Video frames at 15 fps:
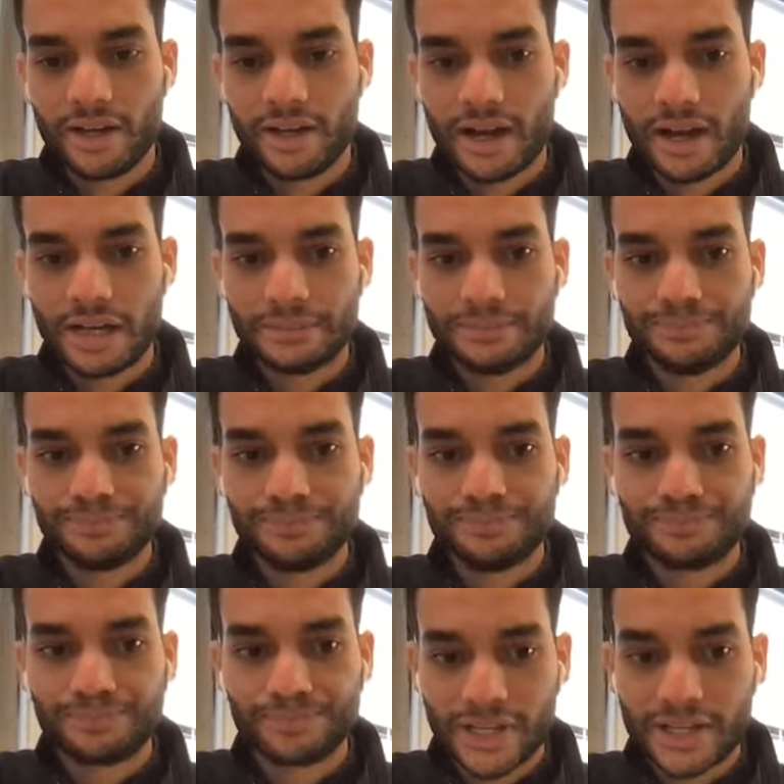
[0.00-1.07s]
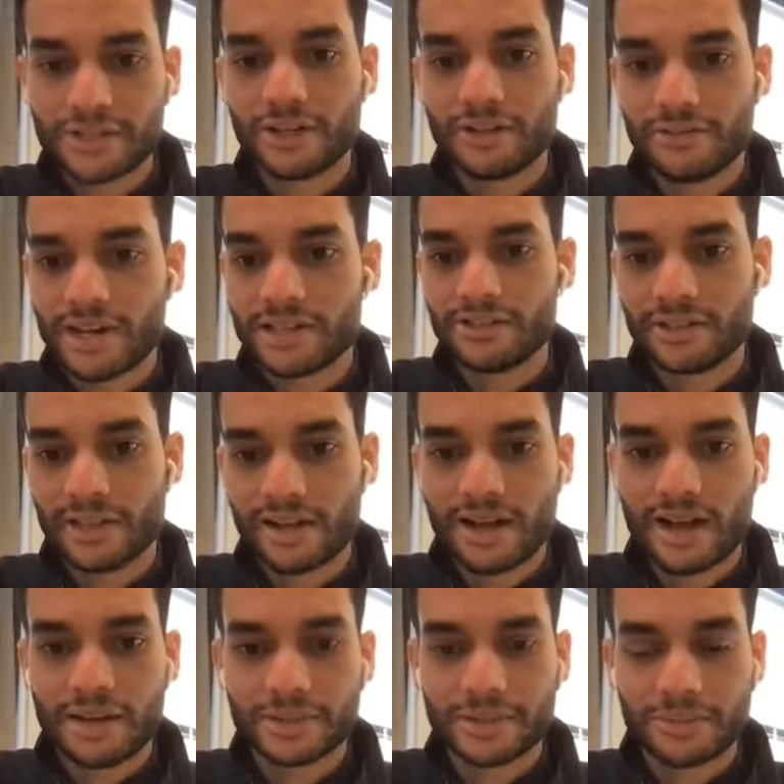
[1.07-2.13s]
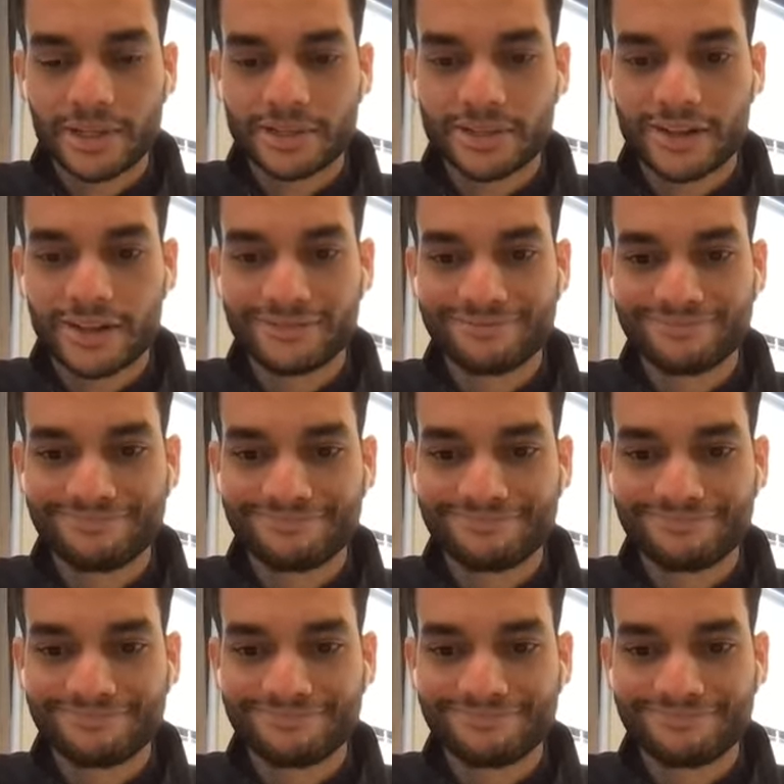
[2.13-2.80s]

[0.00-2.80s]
hradvisory.com is the place to go.